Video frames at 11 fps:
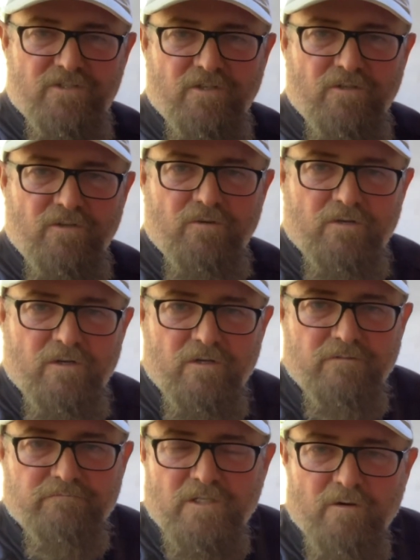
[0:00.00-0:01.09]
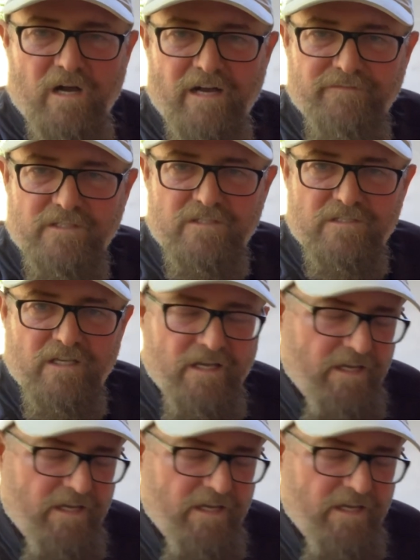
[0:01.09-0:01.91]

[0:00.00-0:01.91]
to her office.